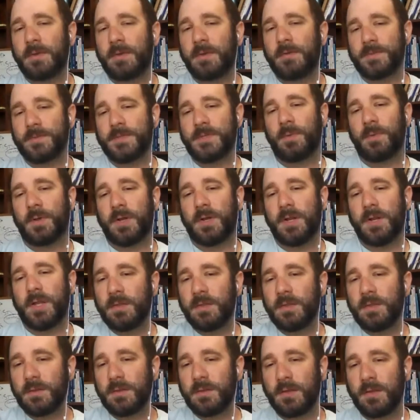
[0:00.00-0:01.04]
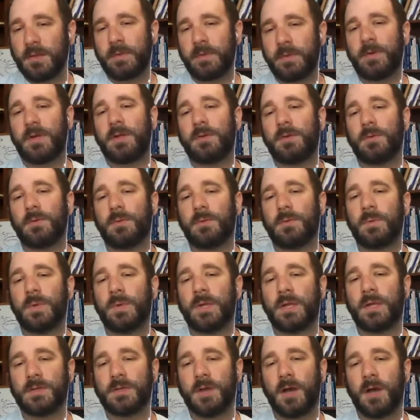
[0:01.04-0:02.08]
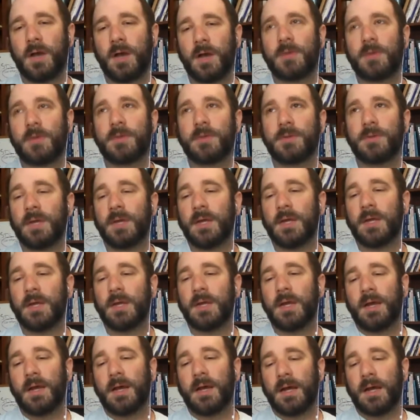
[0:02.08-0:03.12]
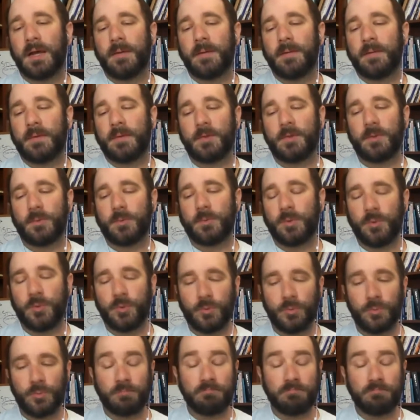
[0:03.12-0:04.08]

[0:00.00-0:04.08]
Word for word: from someone in the community who we can talk to, uh, who who